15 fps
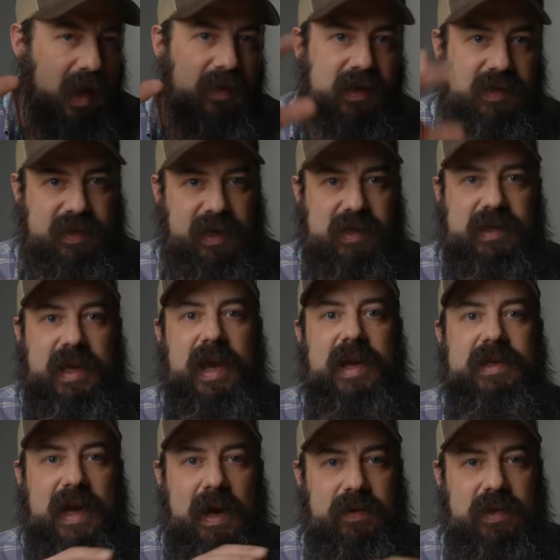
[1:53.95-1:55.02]
the 6K
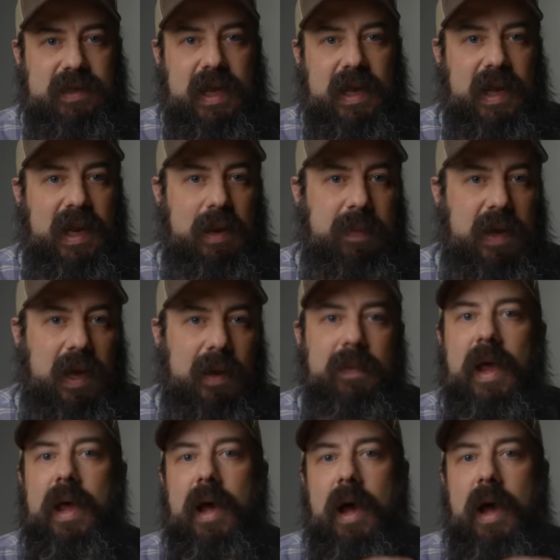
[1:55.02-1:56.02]
down to 1080p.